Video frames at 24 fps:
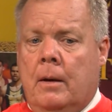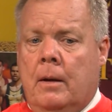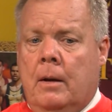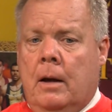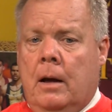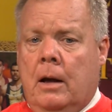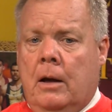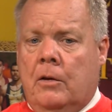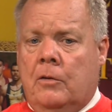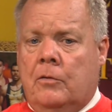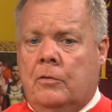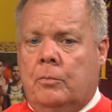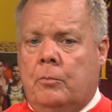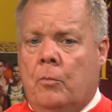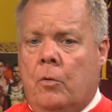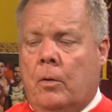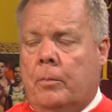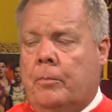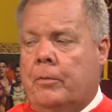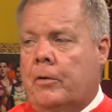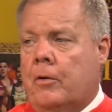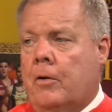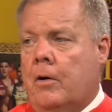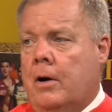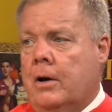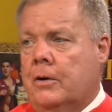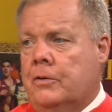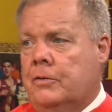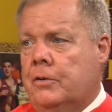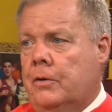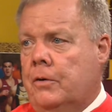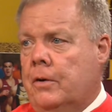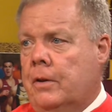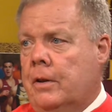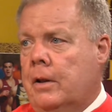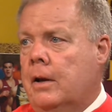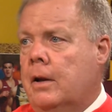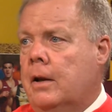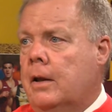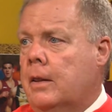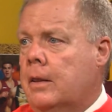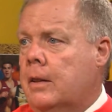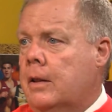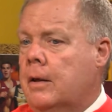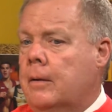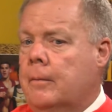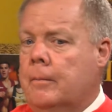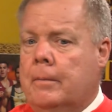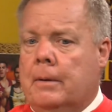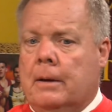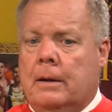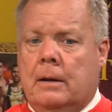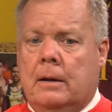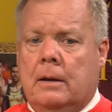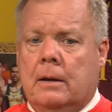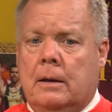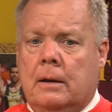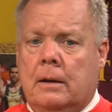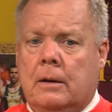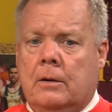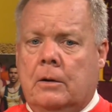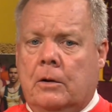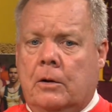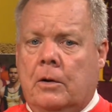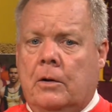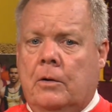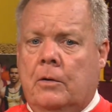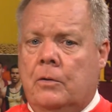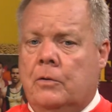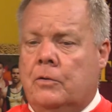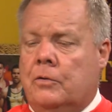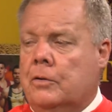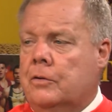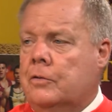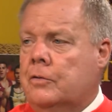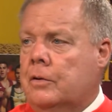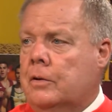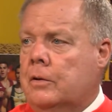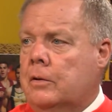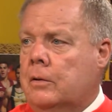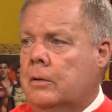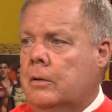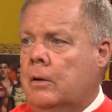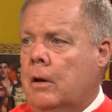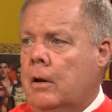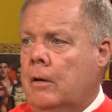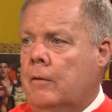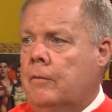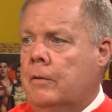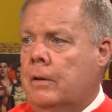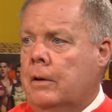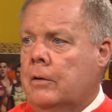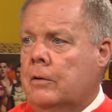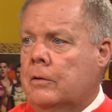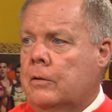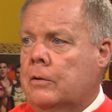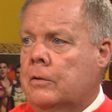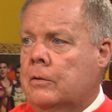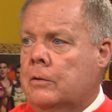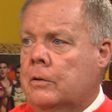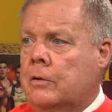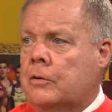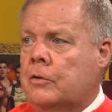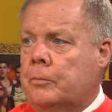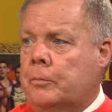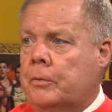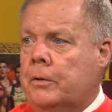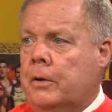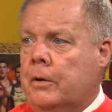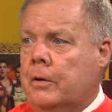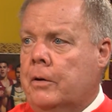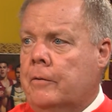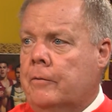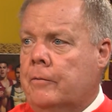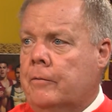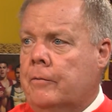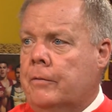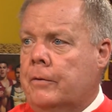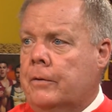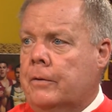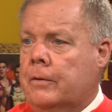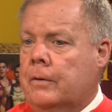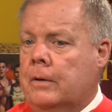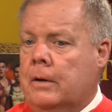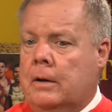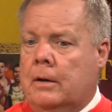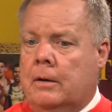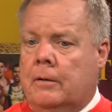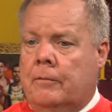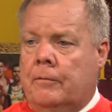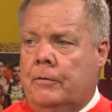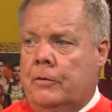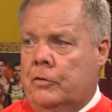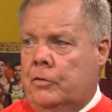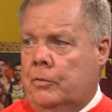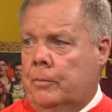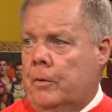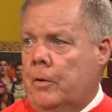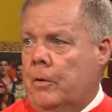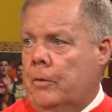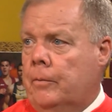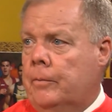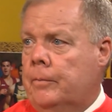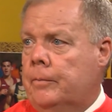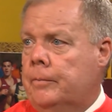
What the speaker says: It's more precautionary than anything, but the good news is everything looks pretty good for Simone.